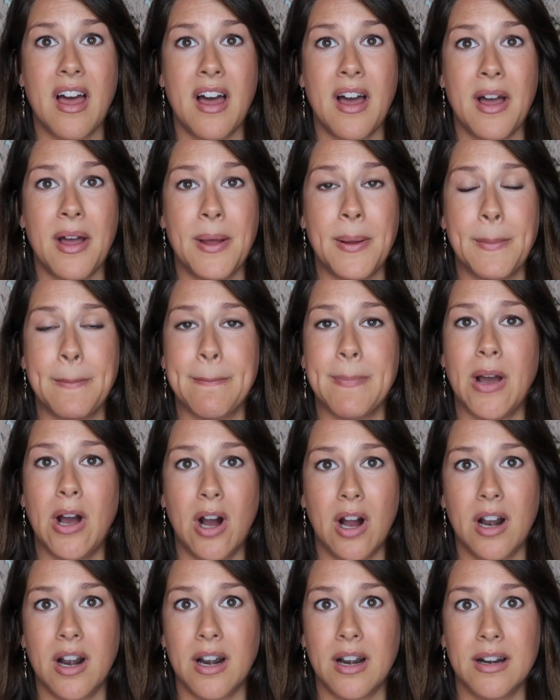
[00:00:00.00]
um,
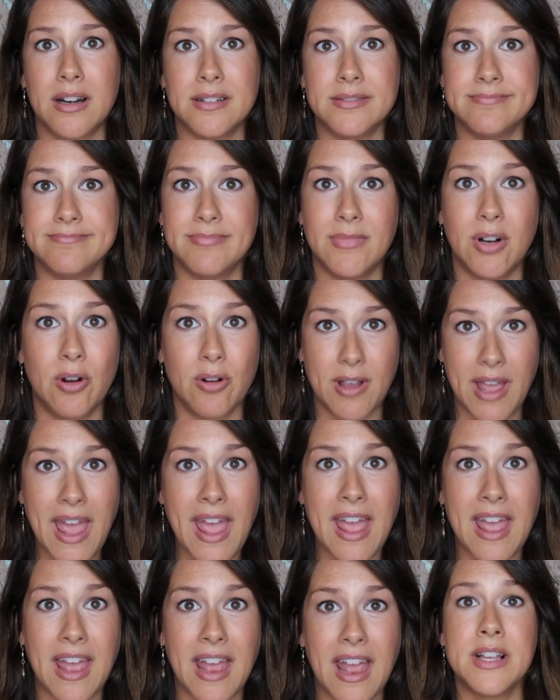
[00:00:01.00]
are
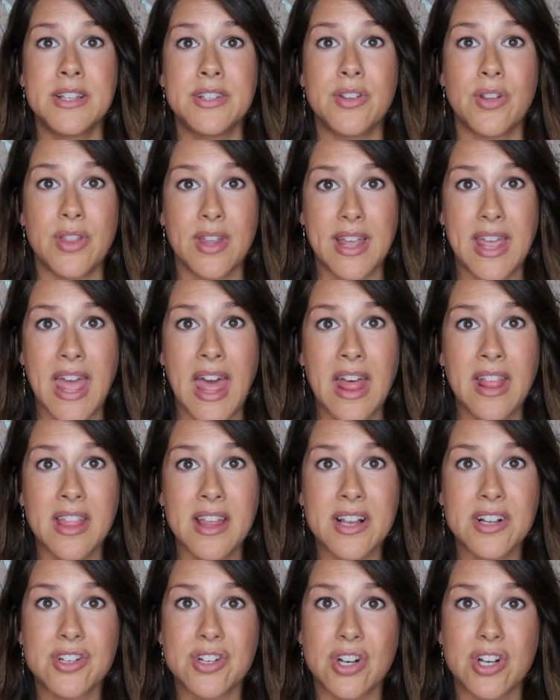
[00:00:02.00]
okay. So the
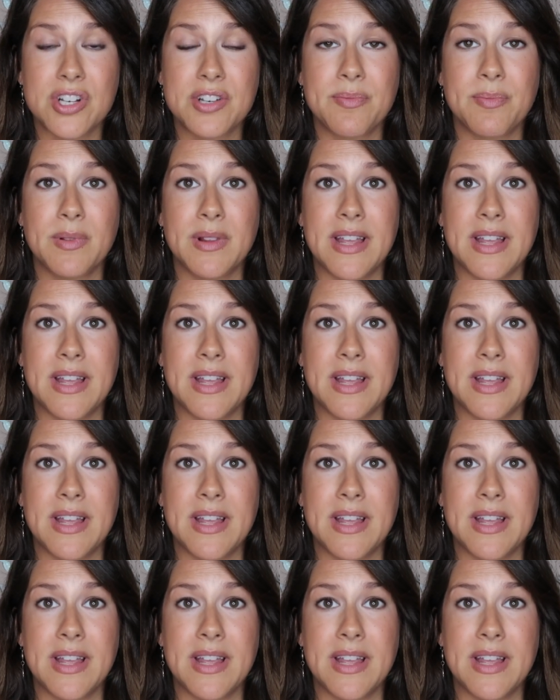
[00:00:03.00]
Catholic Church